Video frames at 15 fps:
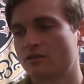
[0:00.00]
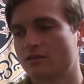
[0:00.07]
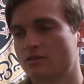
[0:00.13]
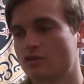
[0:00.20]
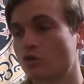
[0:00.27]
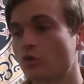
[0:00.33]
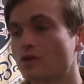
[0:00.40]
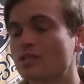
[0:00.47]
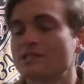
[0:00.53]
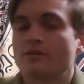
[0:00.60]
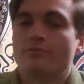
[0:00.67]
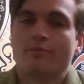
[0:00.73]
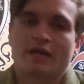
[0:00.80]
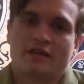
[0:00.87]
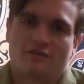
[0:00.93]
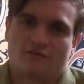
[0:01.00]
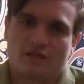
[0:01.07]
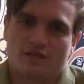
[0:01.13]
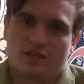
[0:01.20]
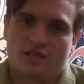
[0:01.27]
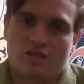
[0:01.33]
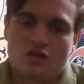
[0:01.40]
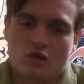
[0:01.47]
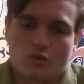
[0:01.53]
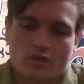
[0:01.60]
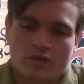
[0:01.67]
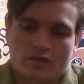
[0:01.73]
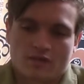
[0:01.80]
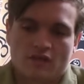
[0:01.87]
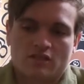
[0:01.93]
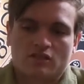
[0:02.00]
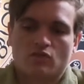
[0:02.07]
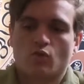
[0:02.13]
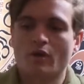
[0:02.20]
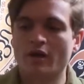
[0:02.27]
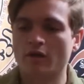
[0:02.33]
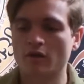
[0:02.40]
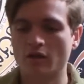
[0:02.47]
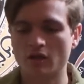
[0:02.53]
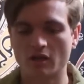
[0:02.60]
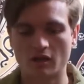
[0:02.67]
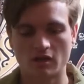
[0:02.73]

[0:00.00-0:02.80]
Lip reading: so what's the benefit in knowing this? Well,